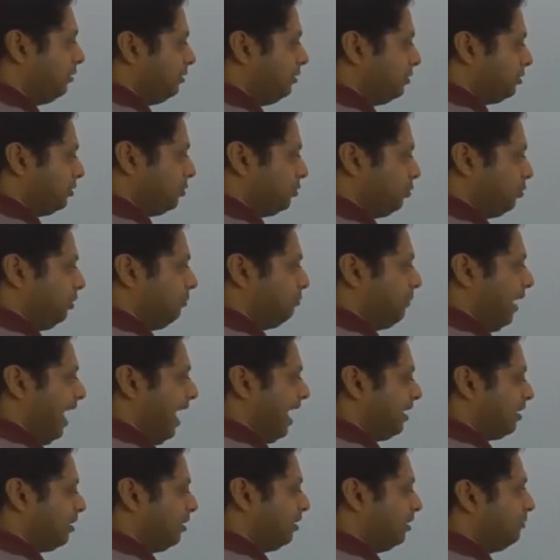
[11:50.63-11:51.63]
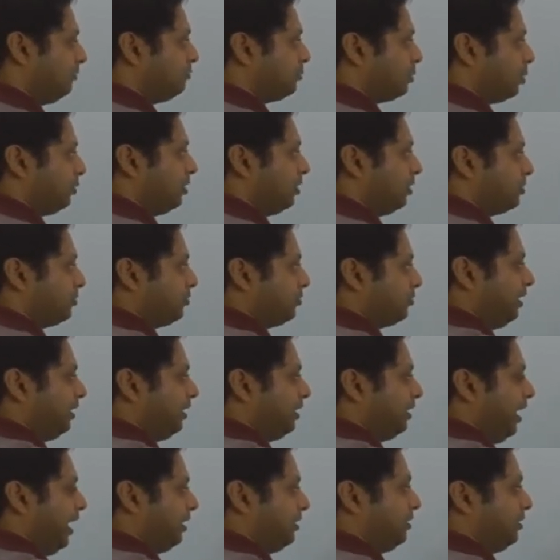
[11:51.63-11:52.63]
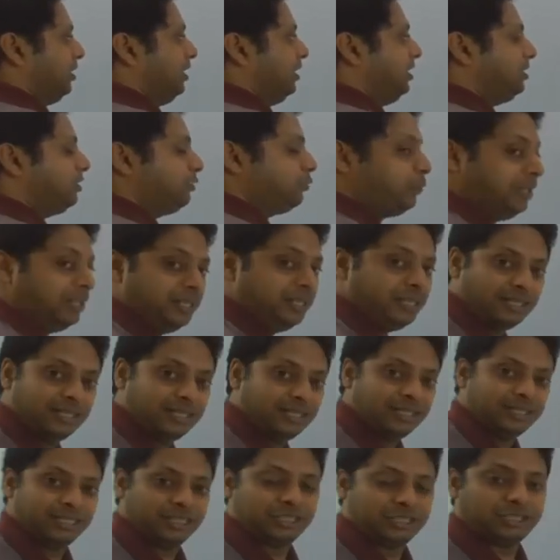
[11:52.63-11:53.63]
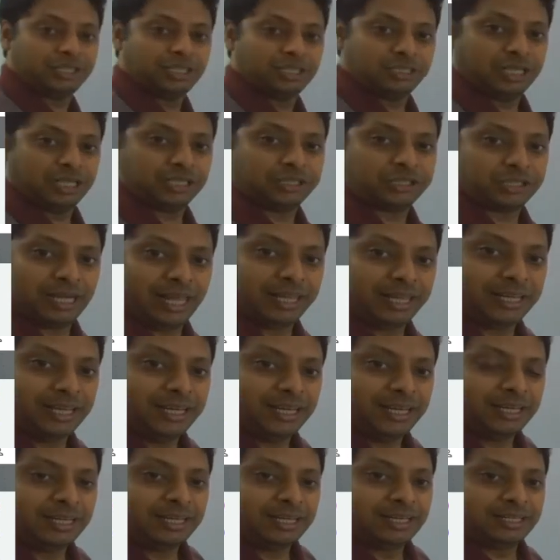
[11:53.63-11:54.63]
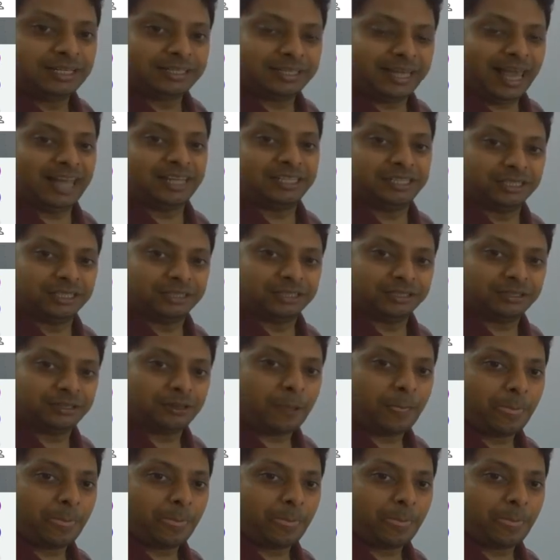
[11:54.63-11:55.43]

So to the black curve, so this rate at T3, it is just like a tangent.